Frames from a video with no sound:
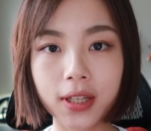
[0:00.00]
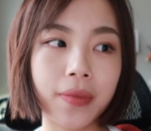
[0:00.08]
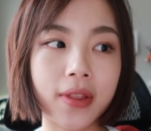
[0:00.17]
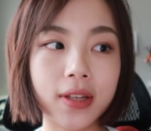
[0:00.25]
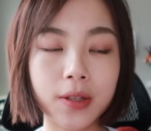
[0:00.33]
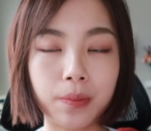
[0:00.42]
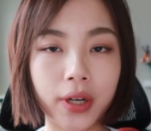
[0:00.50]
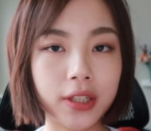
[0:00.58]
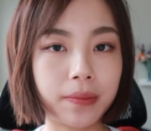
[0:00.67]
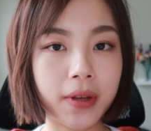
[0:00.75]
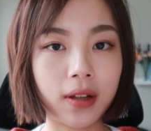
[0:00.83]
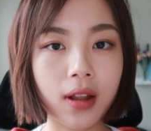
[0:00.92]
This
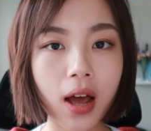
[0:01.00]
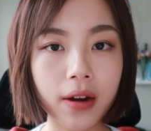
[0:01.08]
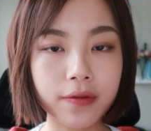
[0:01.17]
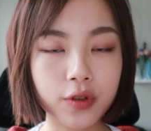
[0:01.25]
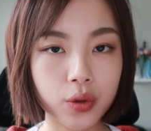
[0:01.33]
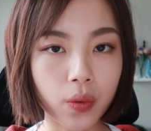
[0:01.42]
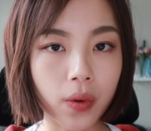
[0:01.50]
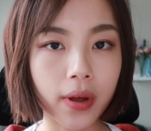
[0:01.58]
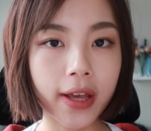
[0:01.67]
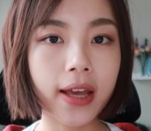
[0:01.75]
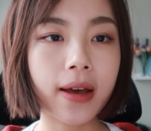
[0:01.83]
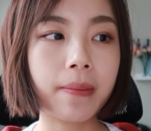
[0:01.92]
brings me a lot of
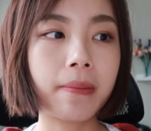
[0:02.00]
joy,